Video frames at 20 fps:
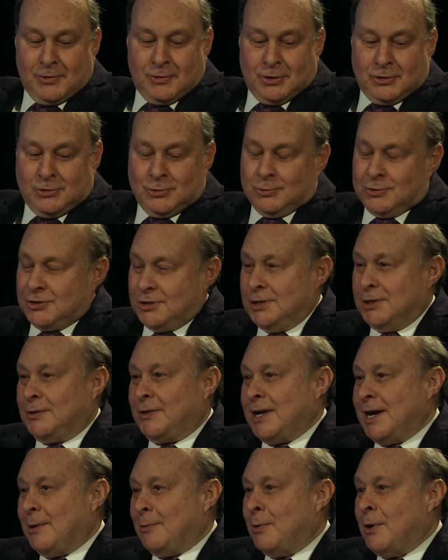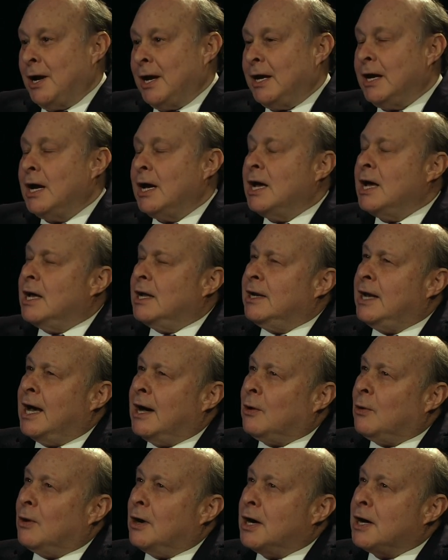that you see it that way.
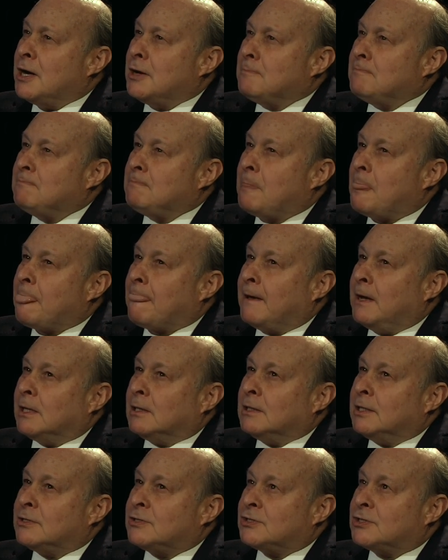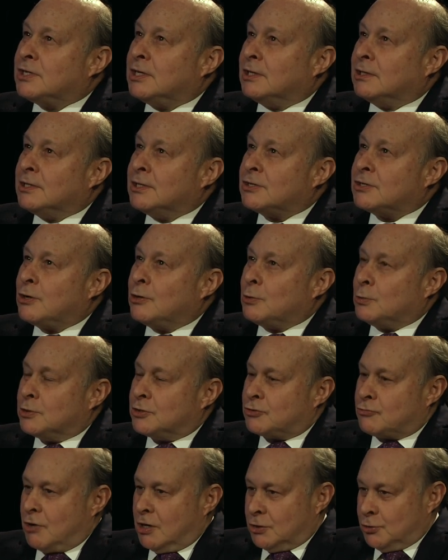Now, Let's go to a
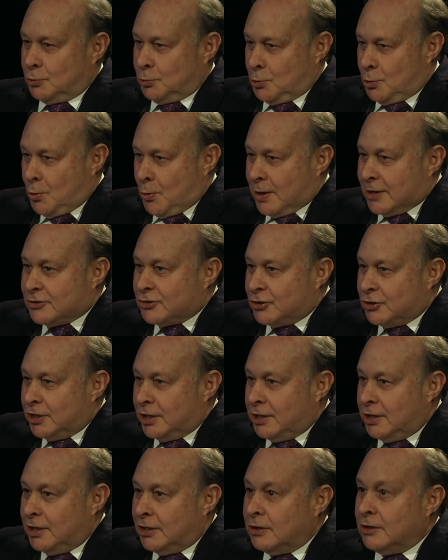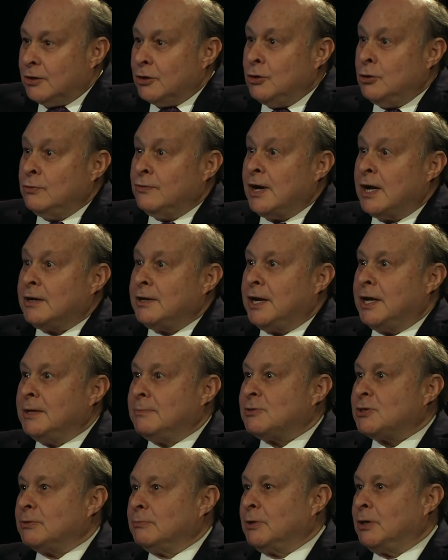structural question here. Mm-hmm. You've got to
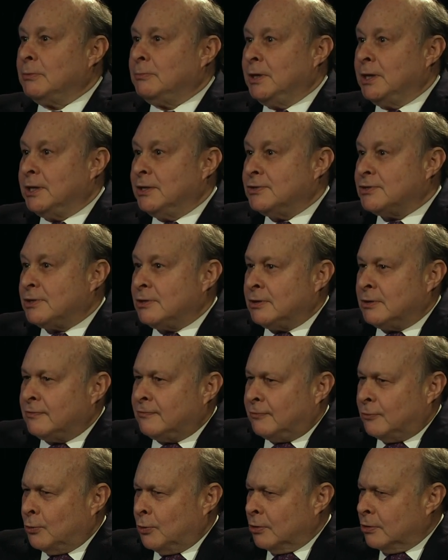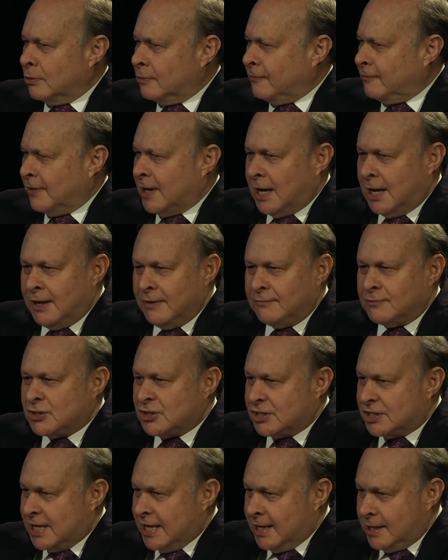name some committees. There are four or five
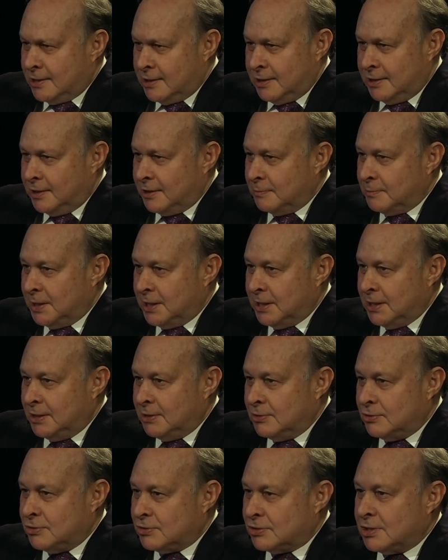standing committees.